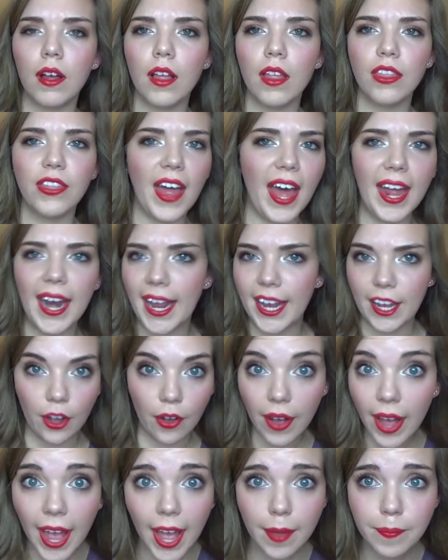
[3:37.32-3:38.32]
That ain't
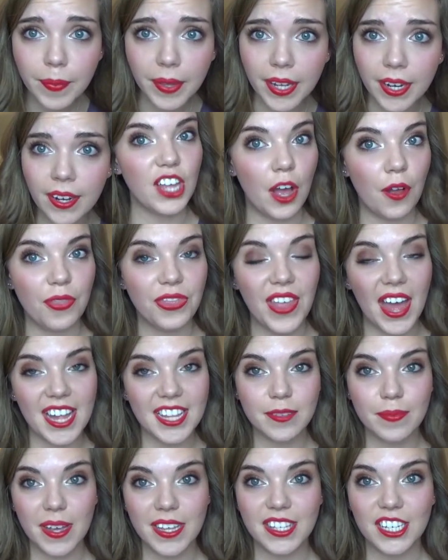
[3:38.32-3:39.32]
gonna happen. So
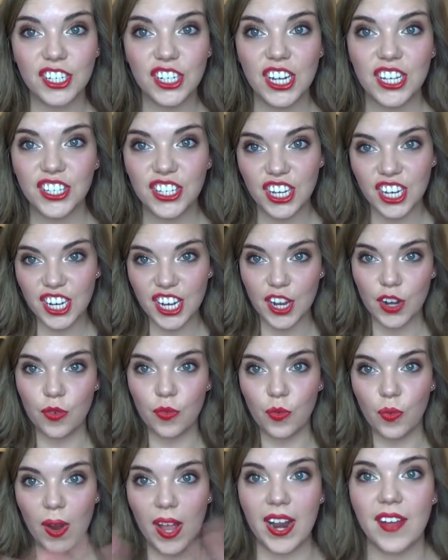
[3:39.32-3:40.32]
that's my suggestion. Get
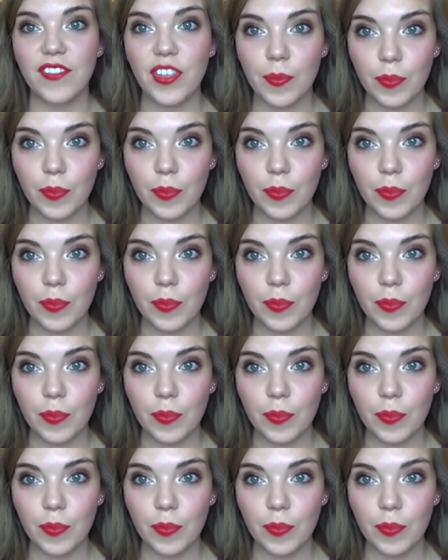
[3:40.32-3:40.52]
rid of the